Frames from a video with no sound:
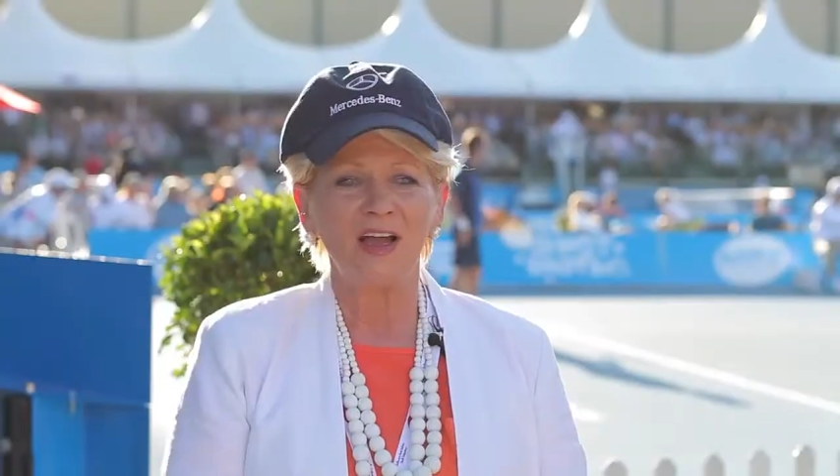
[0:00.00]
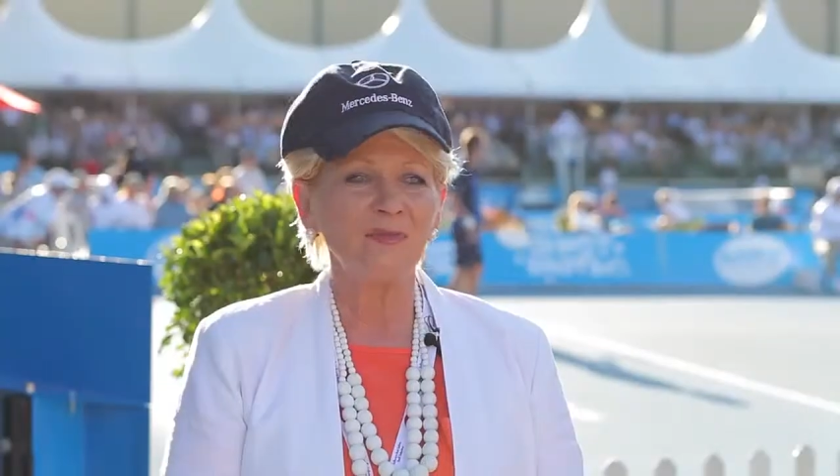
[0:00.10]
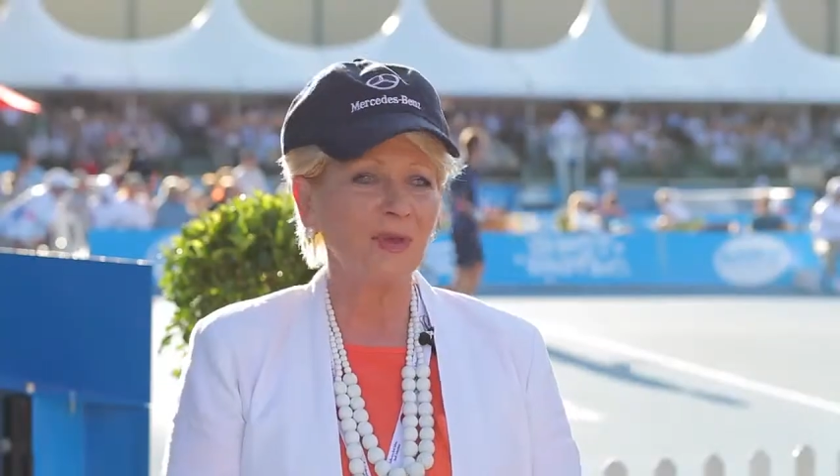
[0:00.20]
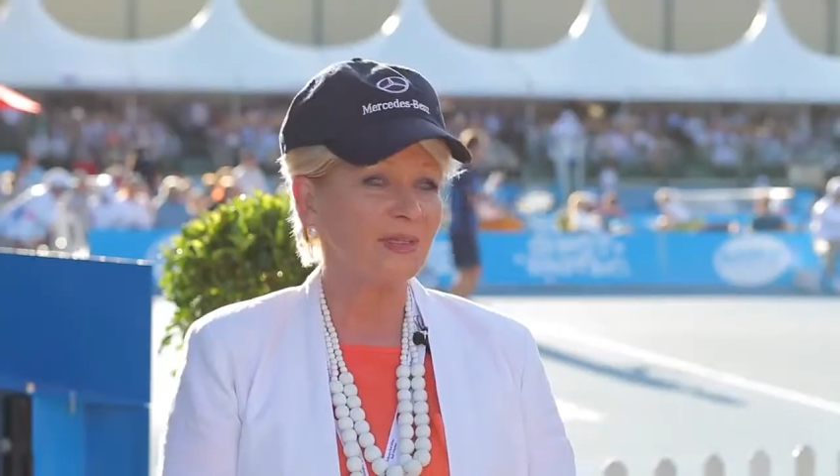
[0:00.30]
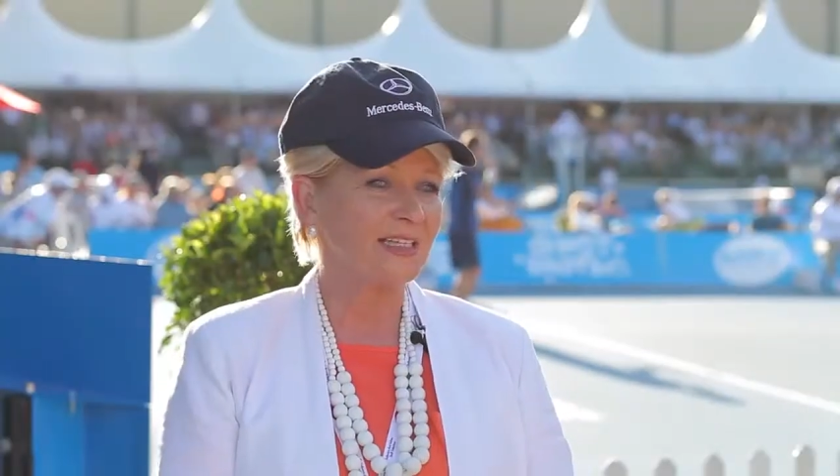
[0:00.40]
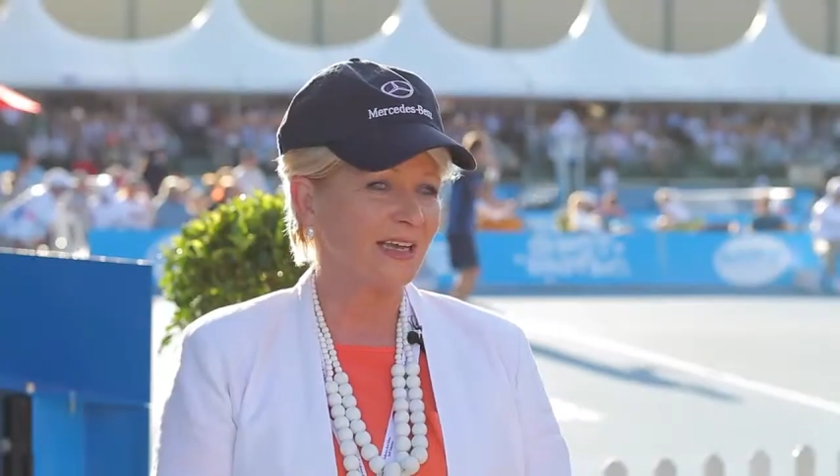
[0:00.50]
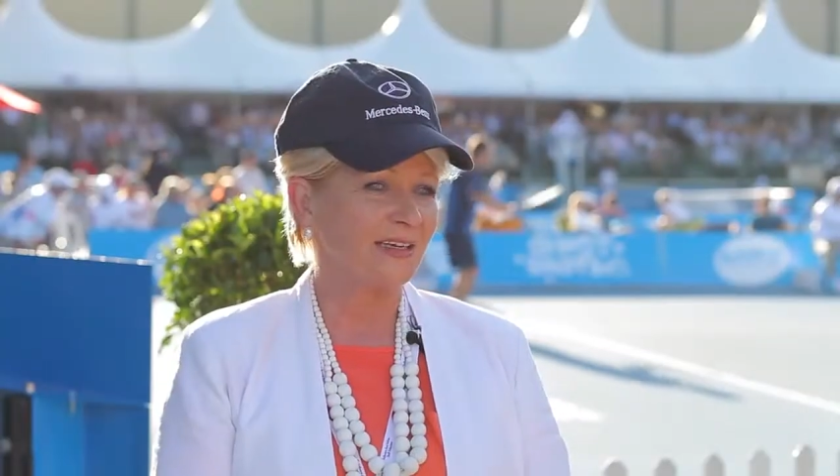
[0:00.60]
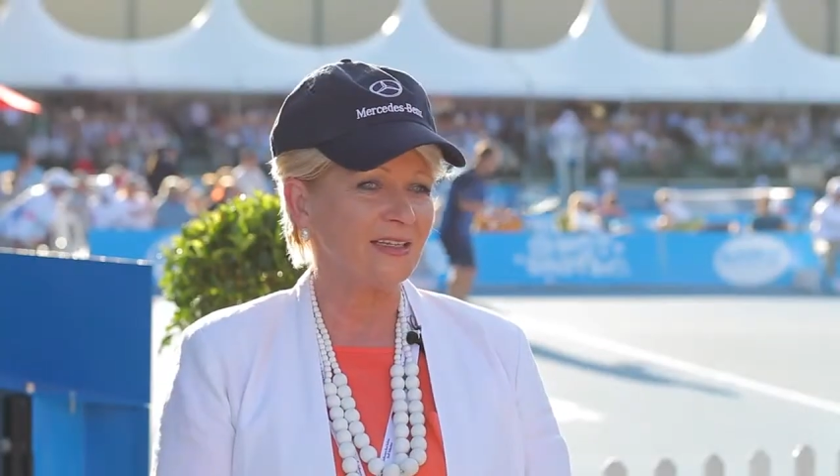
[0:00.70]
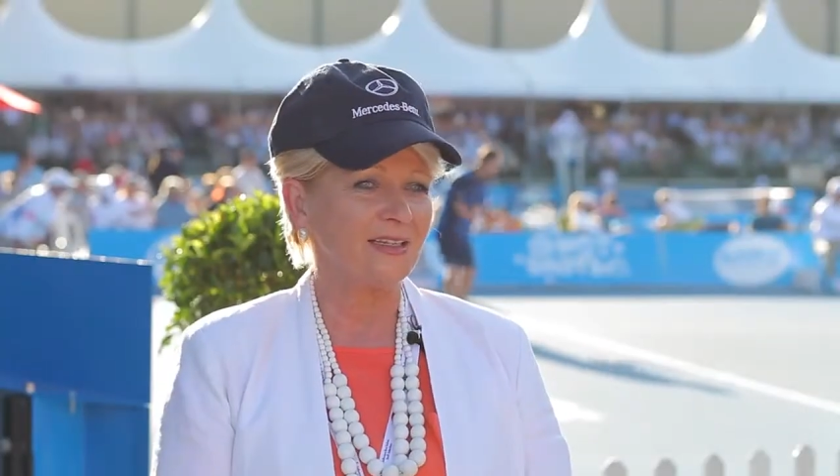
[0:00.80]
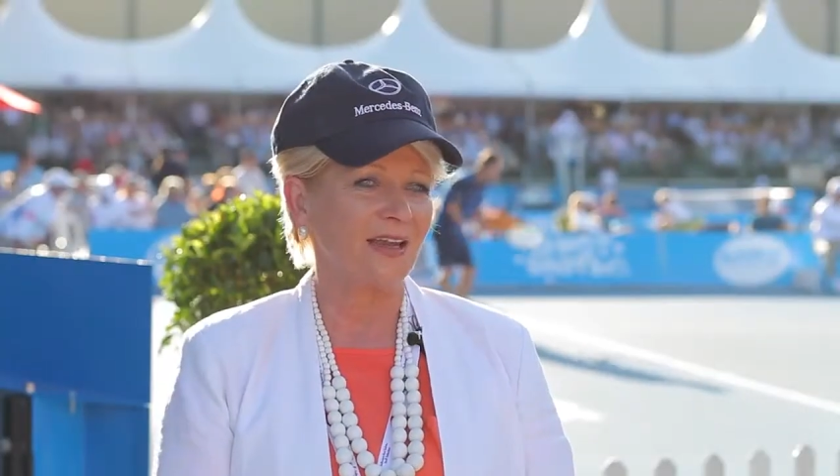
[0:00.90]
I've been a
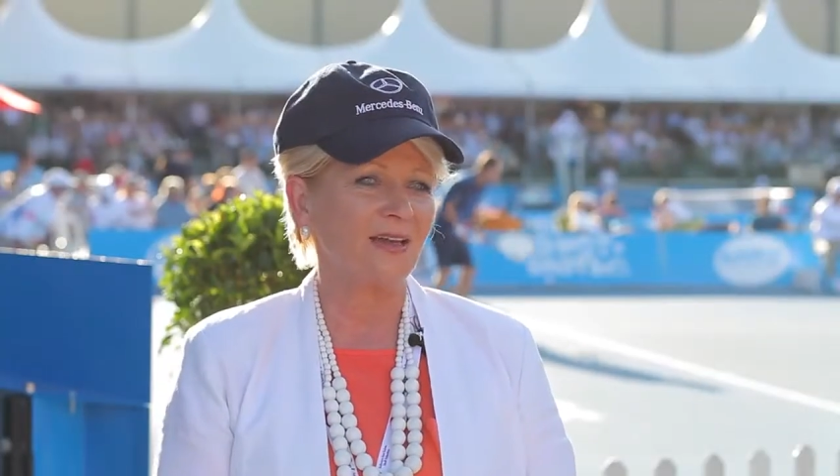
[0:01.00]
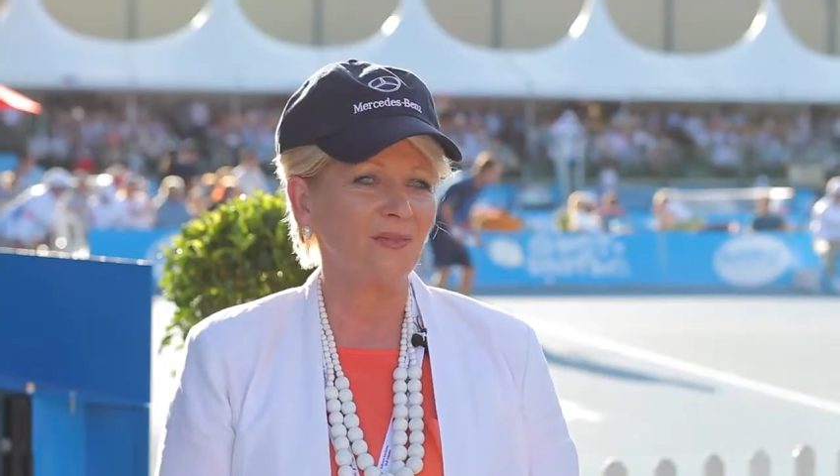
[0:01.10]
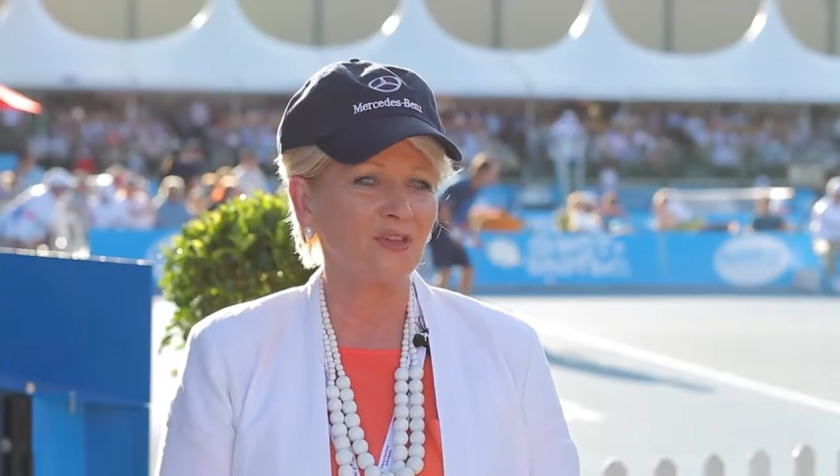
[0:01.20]
Mercedes um,